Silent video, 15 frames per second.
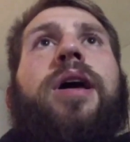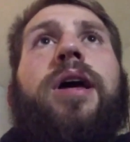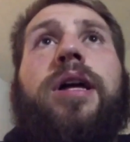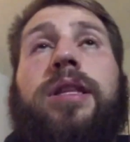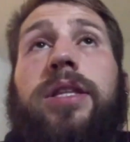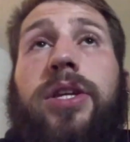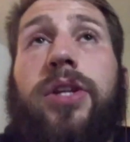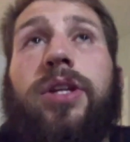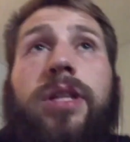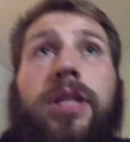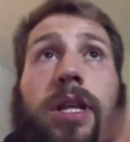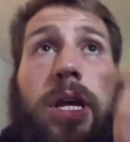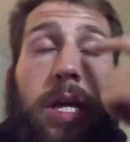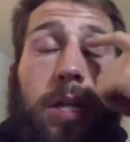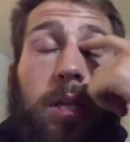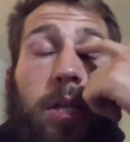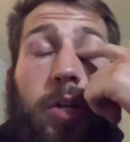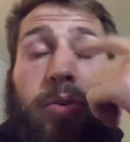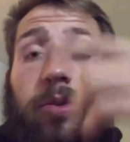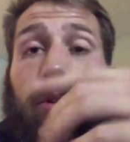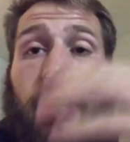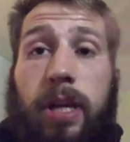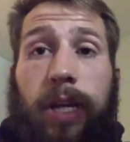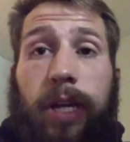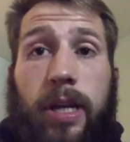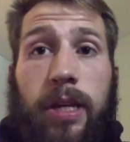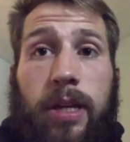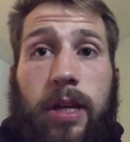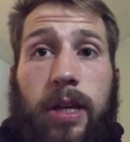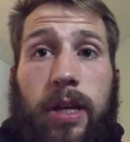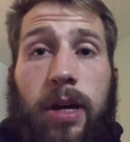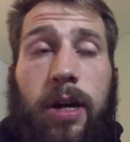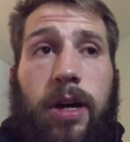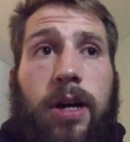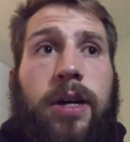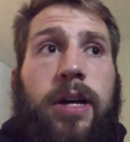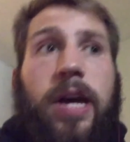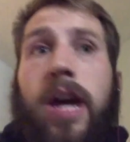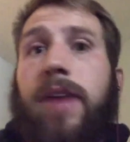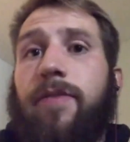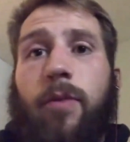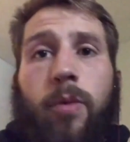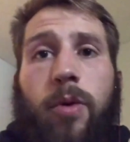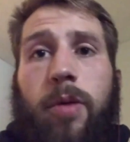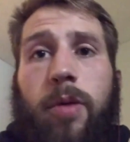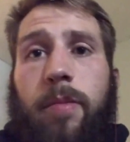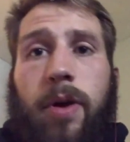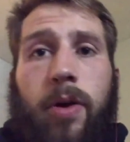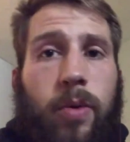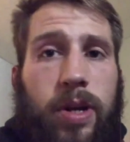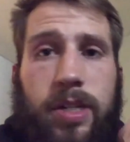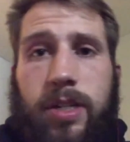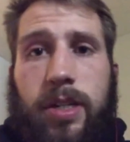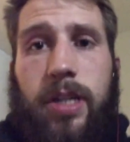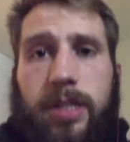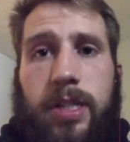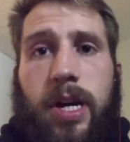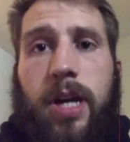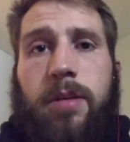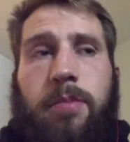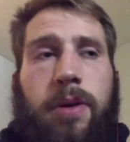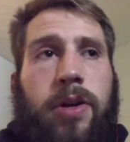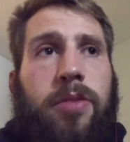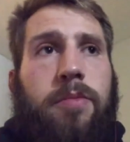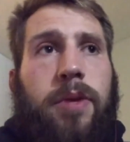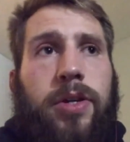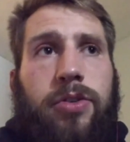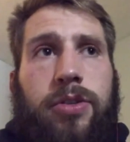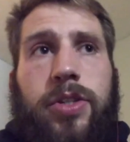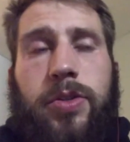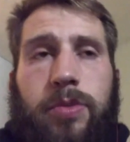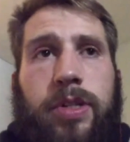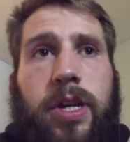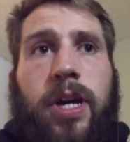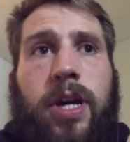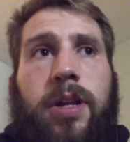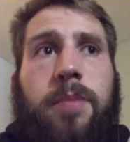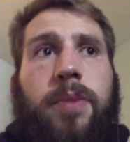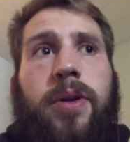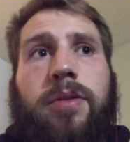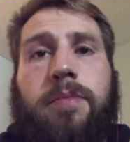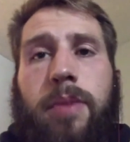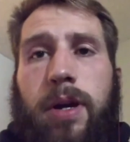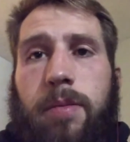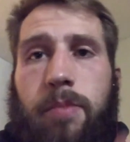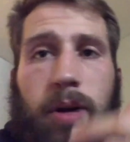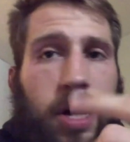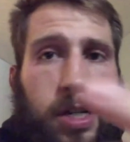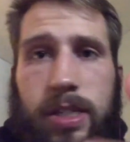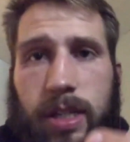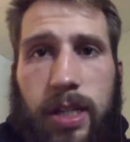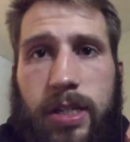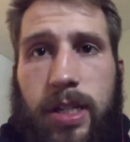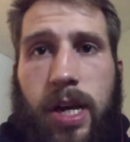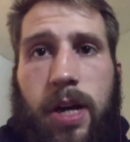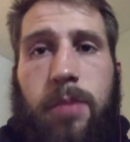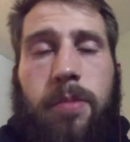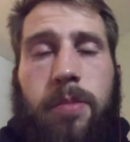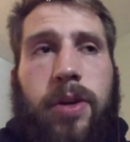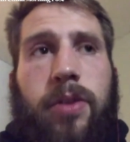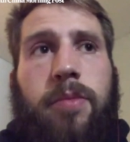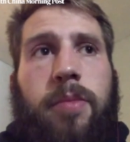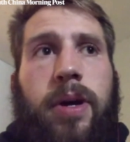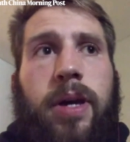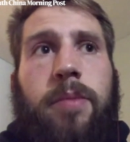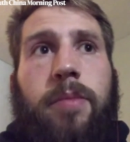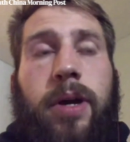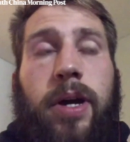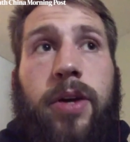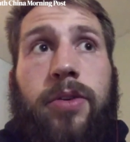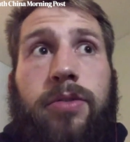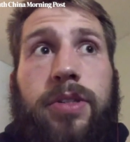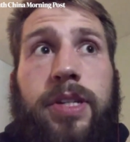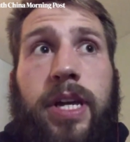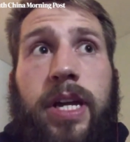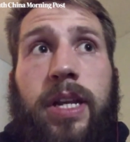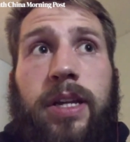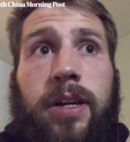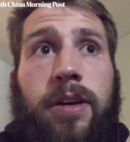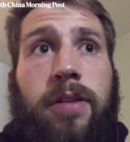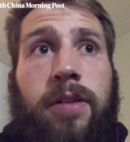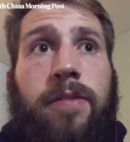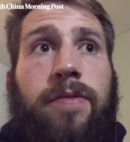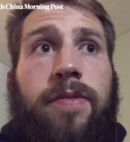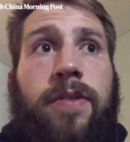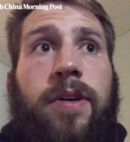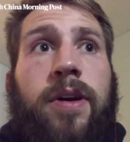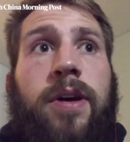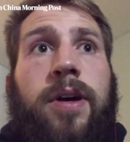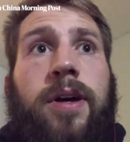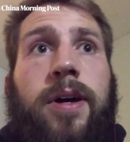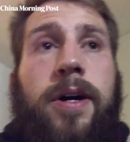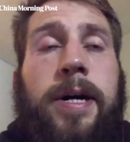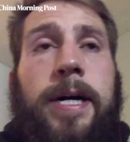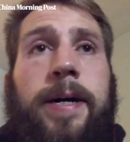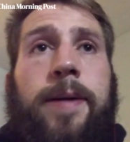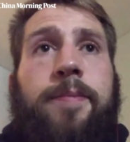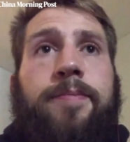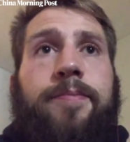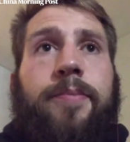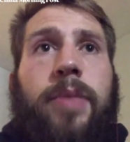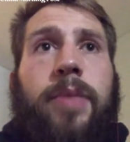Li- Literally everywhere. My wrestling has gotten better. My jiu-jitsu has gotten better. My boxing has gotten better. My understanding of um,